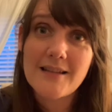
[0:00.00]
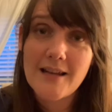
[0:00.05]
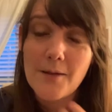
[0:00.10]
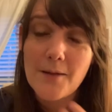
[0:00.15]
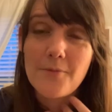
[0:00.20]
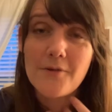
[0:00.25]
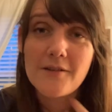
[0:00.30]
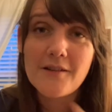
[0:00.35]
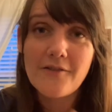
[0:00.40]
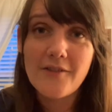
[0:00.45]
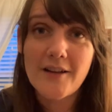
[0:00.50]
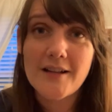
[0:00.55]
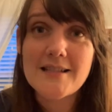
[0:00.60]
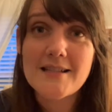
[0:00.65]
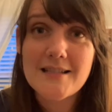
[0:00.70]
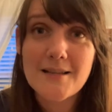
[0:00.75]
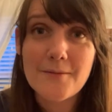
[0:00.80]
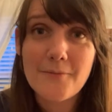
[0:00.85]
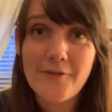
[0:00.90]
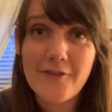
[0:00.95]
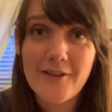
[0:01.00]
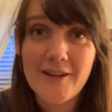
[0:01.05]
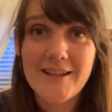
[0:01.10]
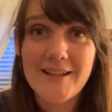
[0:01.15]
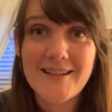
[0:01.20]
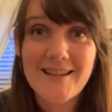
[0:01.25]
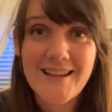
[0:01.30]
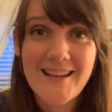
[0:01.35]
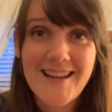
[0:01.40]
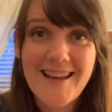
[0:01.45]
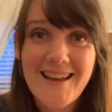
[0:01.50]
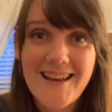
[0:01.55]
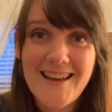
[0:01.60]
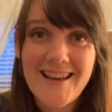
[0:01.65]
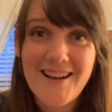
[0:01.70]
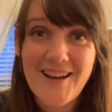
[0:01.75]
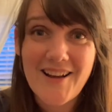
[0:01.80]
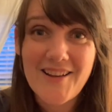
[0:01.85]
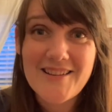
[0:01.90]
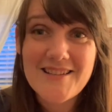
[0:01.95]
able to find some fun and
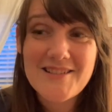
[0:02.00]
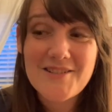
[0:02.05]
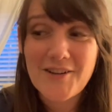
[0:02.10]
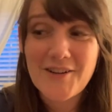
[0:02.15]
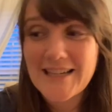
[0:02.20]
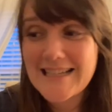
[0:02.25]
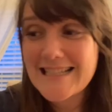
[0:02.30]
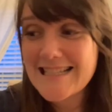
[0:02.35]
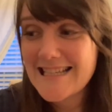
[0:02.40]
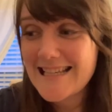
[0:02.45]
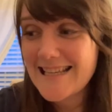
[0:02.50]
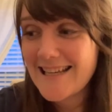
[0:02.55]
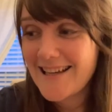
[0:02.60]
all this crazy.